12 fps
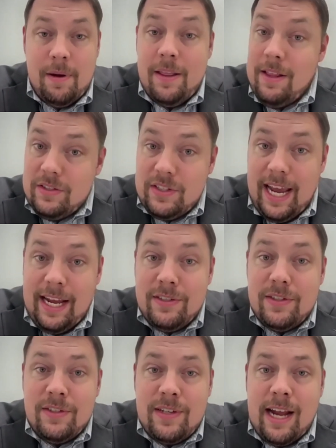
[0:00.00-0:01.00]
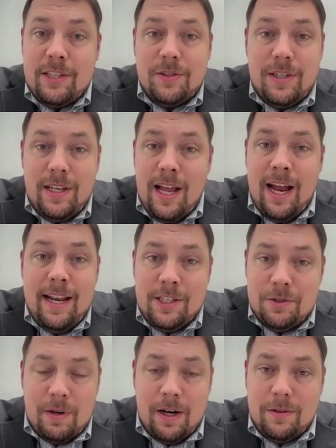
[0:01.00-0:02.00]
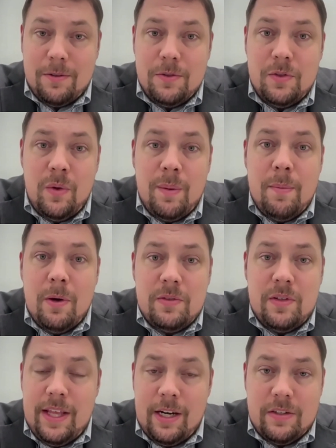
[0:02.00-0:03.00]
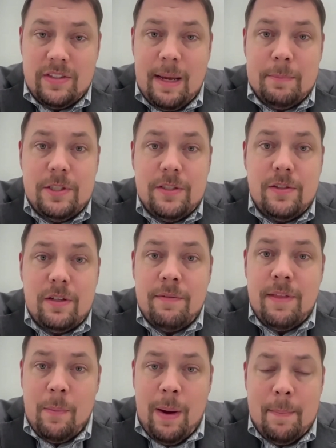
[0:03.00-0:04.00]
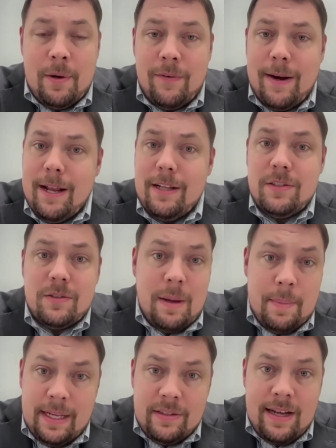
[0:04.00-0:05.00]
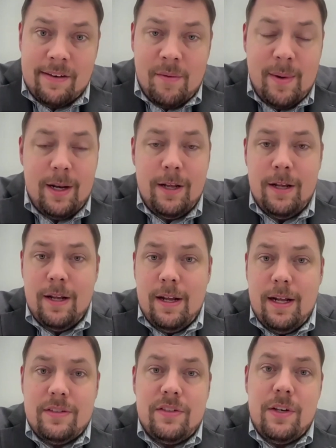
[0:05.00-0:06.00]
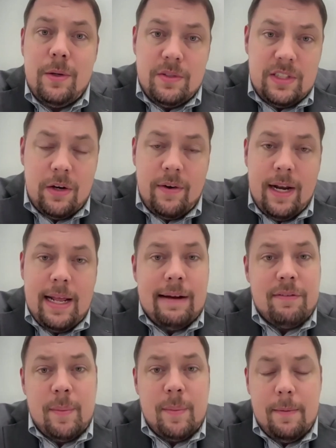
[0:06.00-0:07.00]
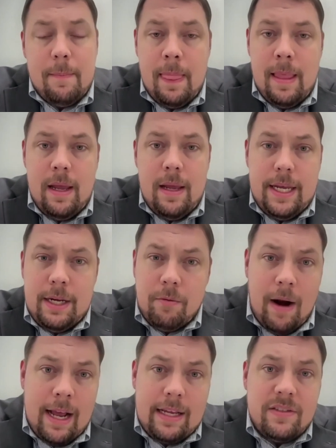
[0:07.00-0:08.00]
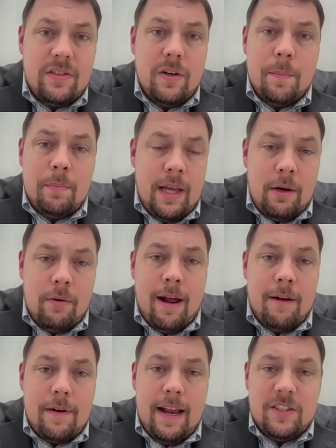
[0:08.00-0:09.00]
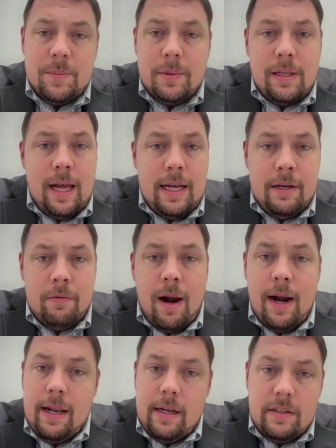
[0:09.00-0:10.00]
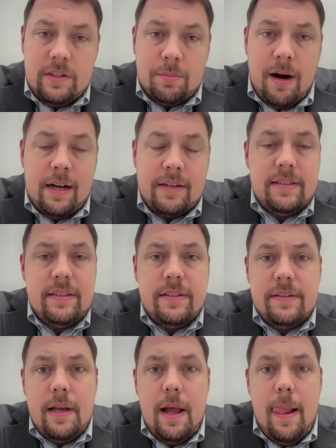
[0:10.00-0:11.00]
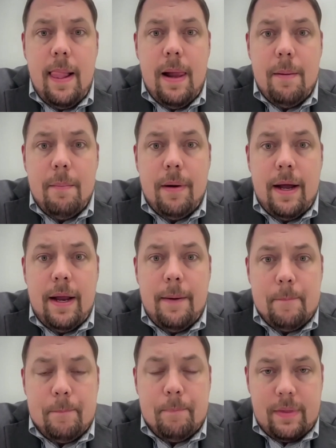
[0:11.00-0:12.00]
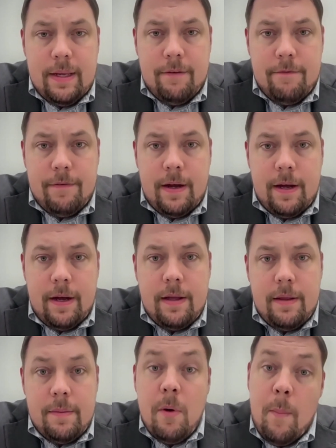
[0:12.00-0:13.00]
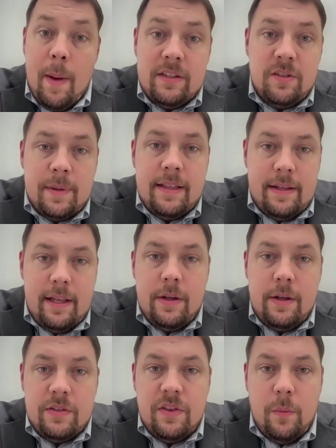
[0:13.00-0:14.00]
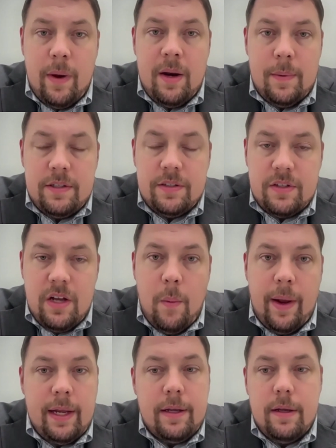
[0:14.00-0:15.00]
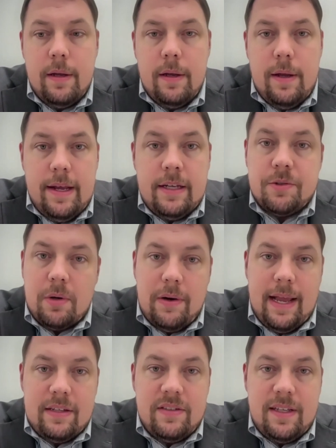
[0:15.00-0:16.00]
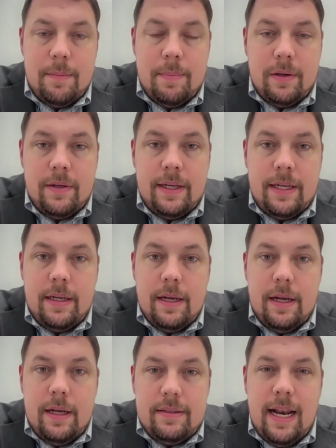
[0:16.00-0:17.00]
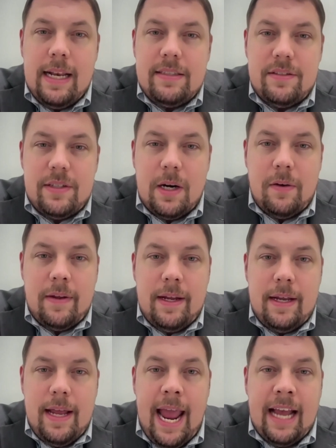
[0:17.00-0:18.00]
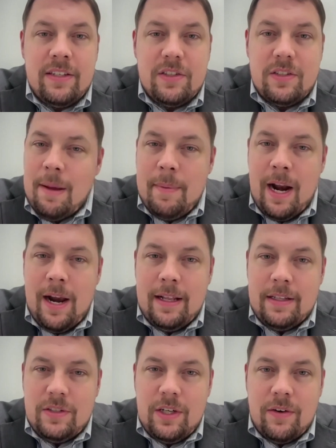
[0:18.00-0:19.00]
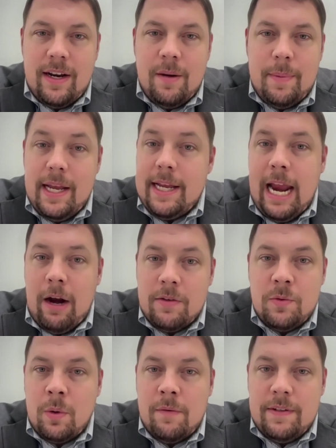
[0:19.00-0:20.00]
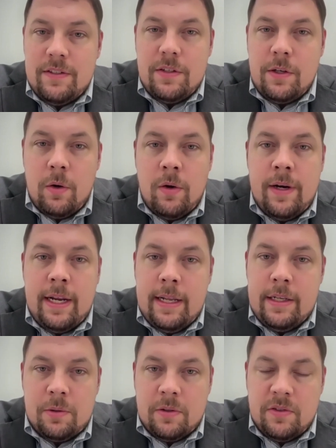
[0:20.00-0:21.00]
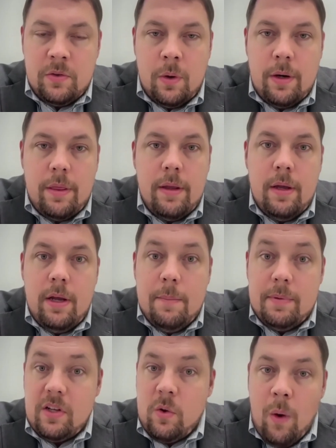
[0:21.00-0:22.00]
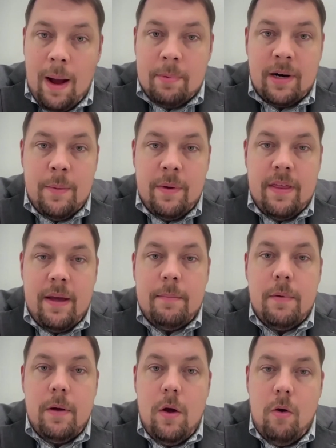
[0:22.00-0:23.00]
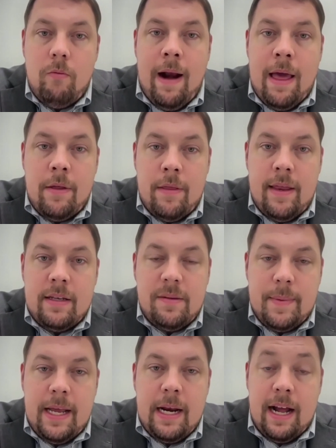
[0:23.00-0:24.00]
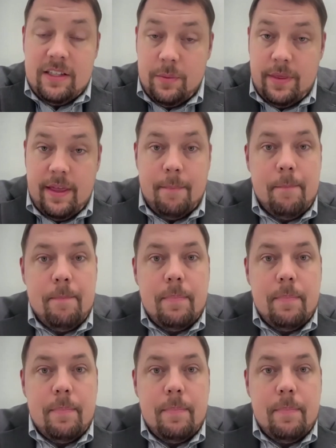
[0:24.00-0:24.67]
But in this case, it's actually not Israel who's doing most of the interceptions of that weaponry. It's the Lebanese government. It's the new Syrian government. Iraq is still a playground for Hezbollah, Iran, and its proxies. But if the momentum continues in the way in which it's going, Israel has the ability to not necessarily ask Lebanon and Syria to be a guarantor of its security in Israel's north, but to cooperate with them rather than to be at odds with them.